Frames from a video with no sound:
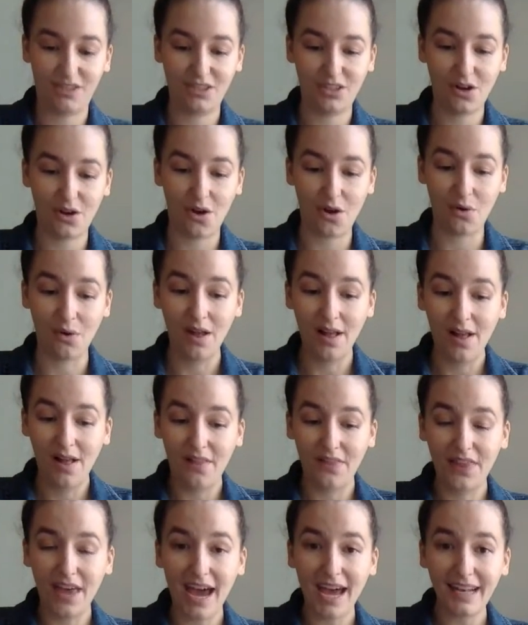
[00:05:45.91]
So
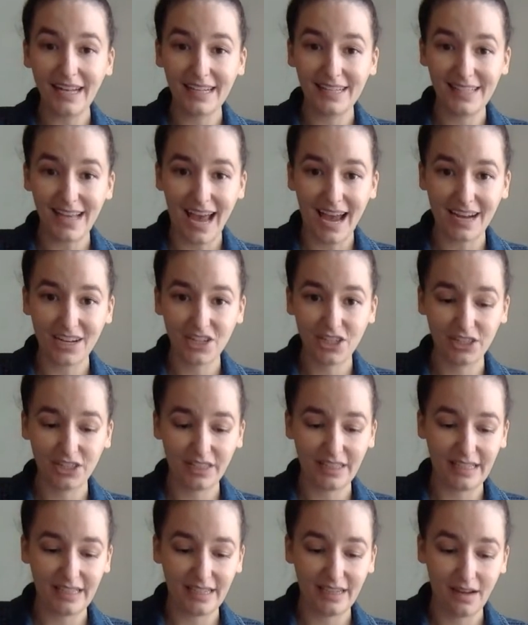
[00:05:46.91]
that is
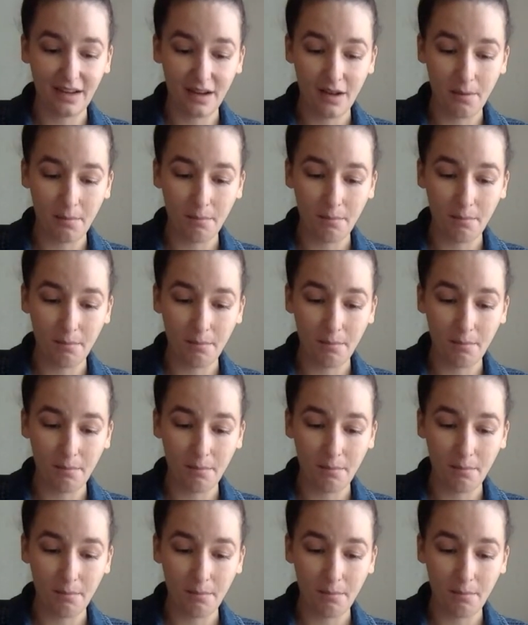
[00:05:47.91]
actually